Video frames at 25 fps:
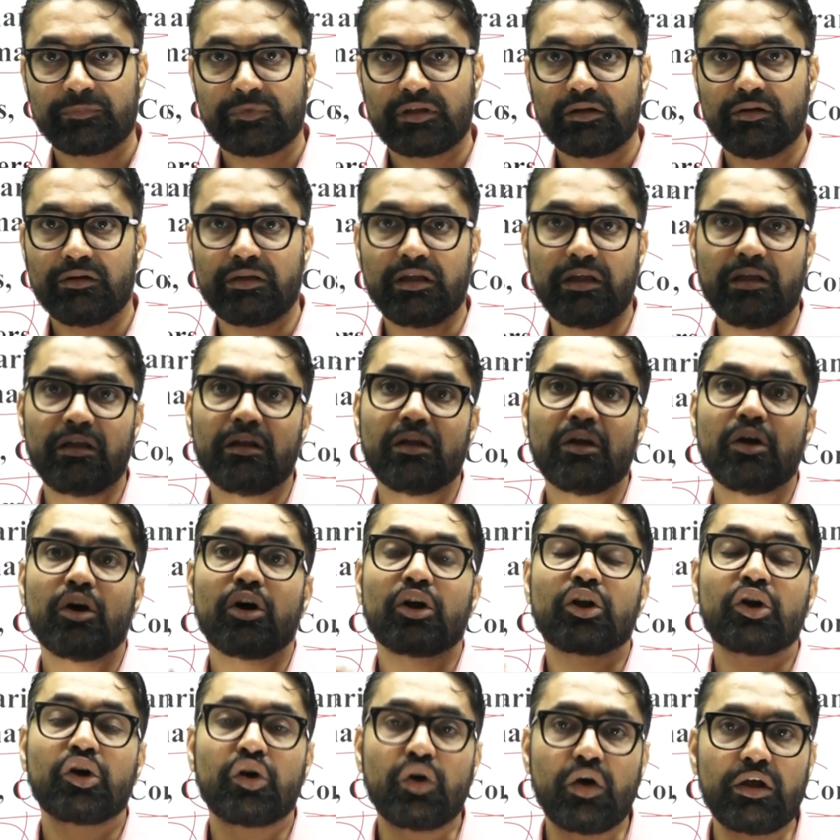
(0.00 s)
okay,
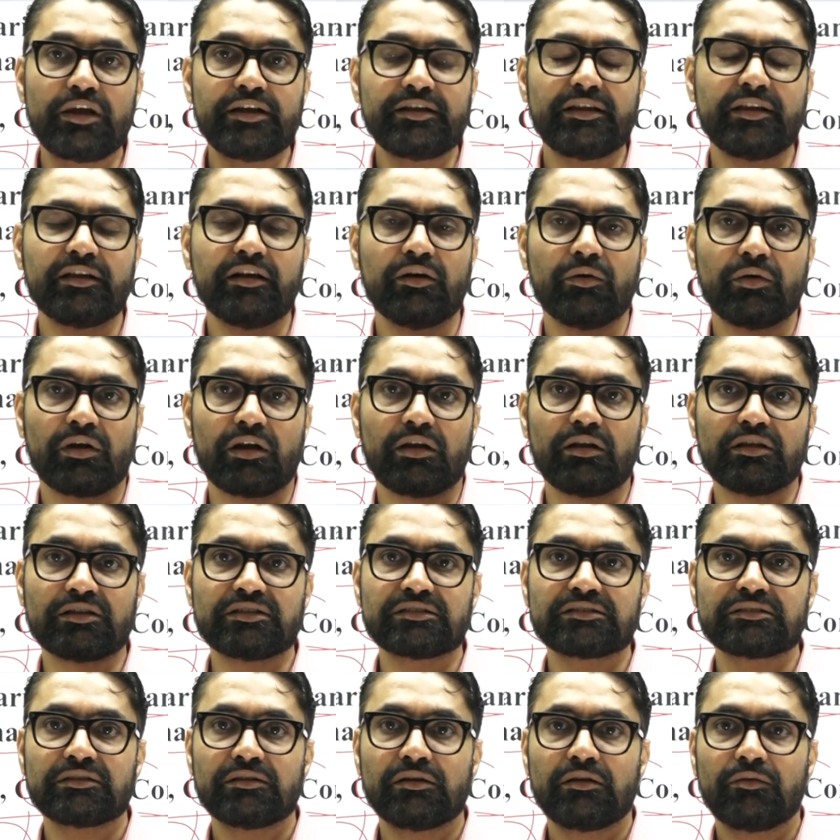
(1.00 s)
or quality
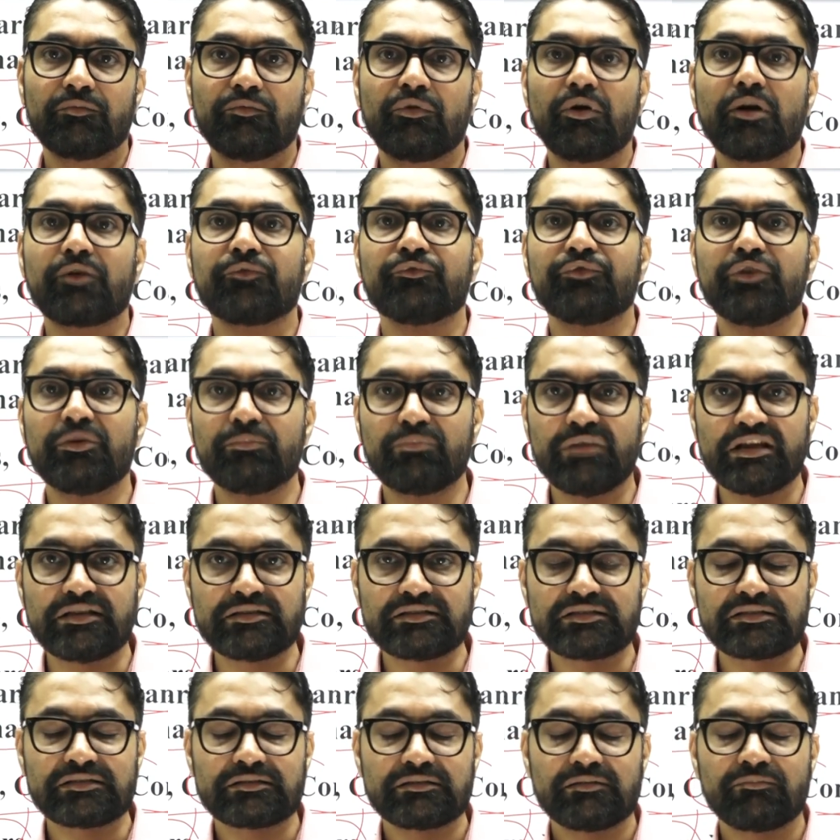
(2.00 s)
governance for
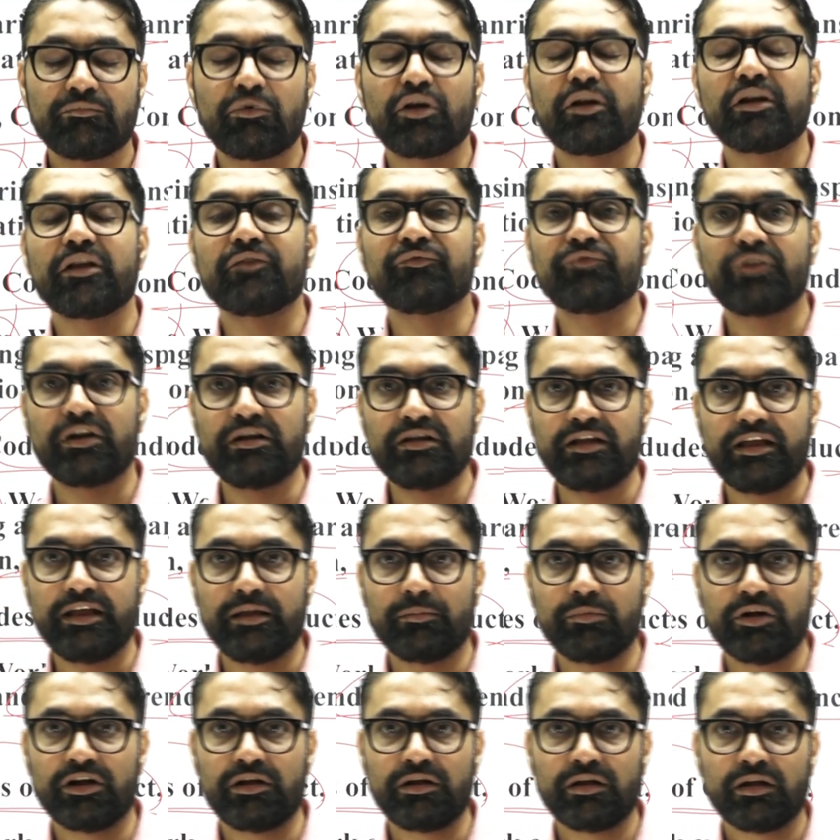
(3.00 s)
women's, for differently
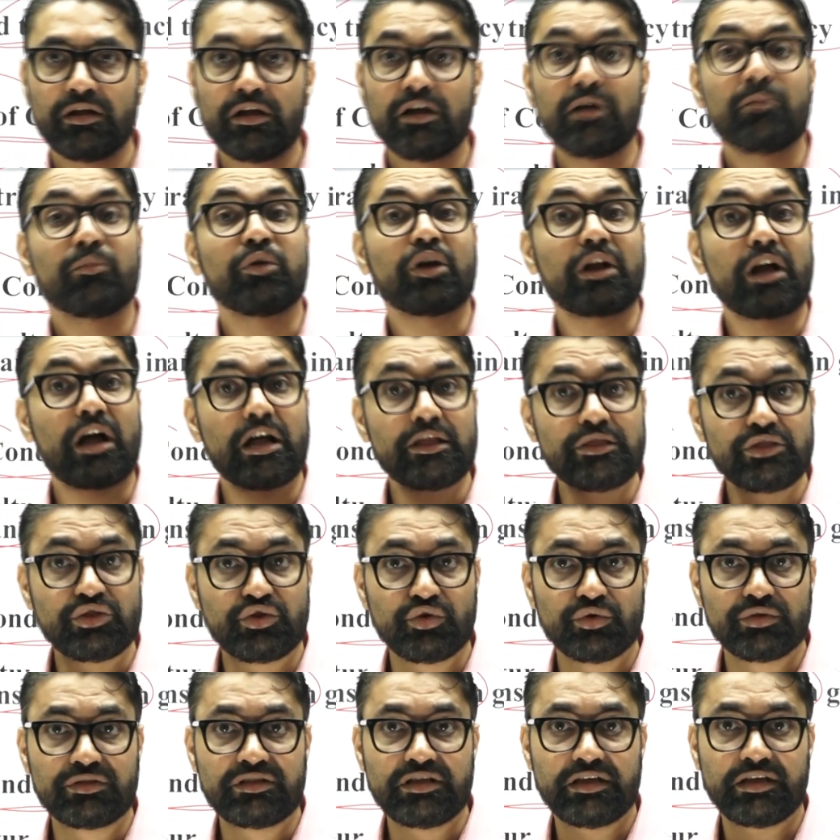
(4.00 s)
abled, for
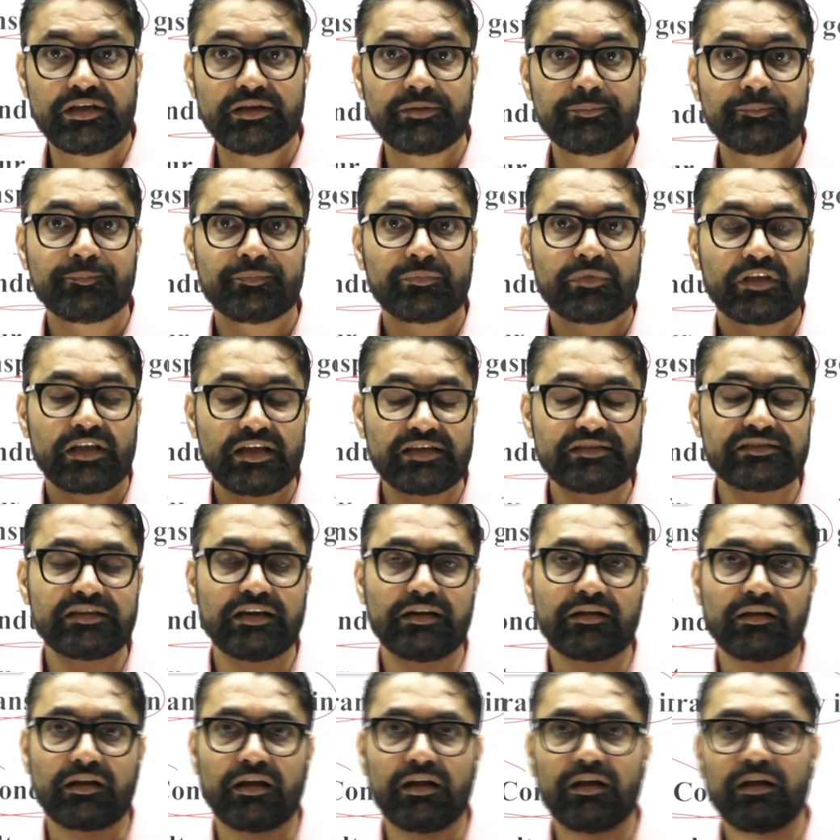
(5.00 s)
antyodaya,
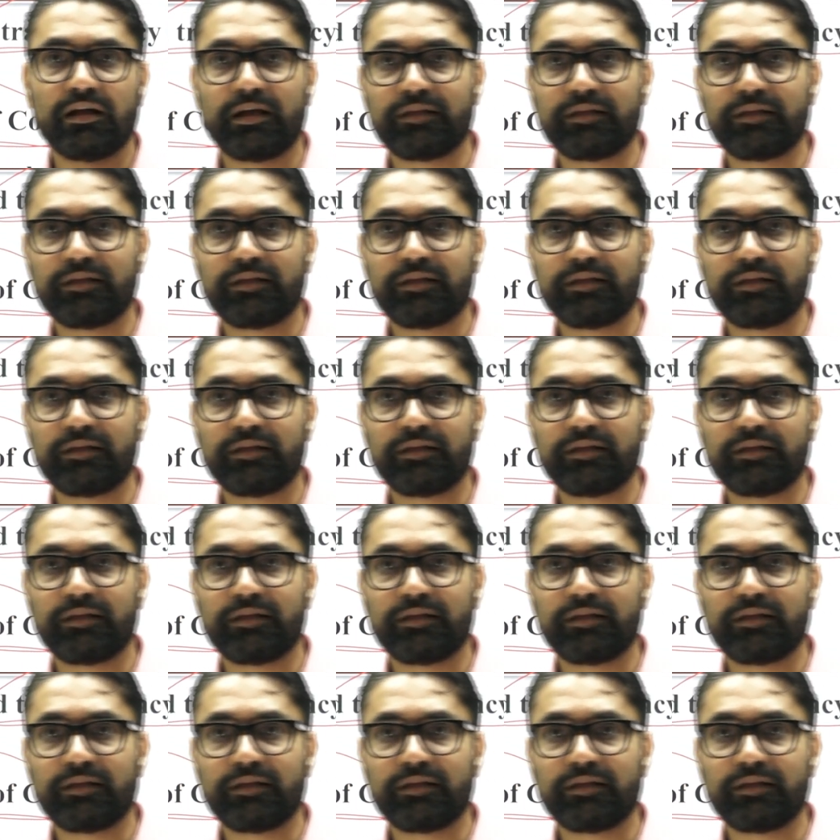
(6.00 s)
etc.